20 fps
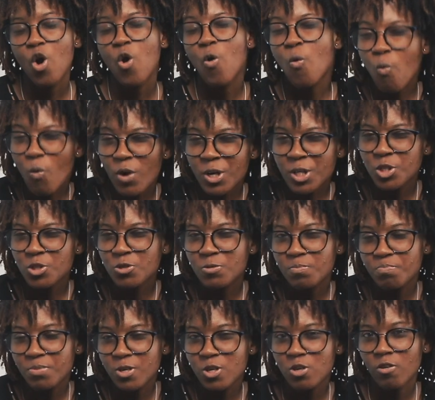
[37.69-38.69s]
What
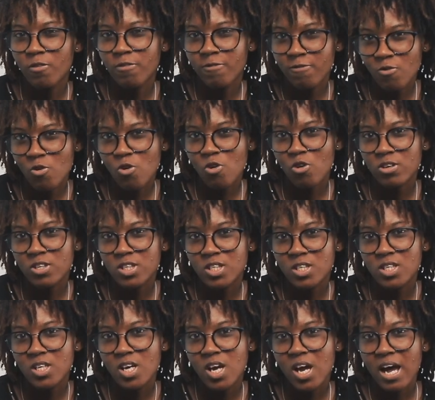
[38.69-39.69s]
should be your
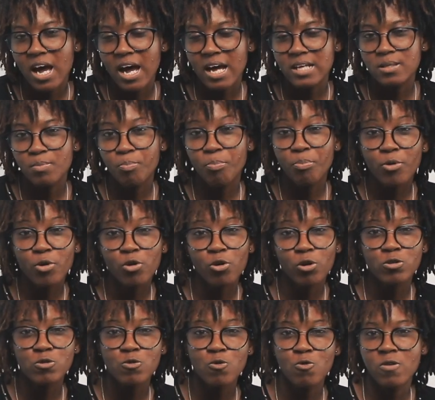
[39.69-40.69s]
focus as a
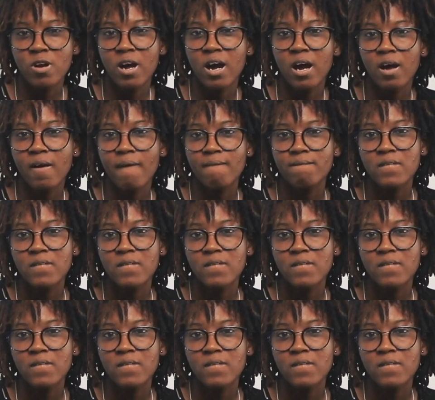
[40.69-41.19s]
product owner,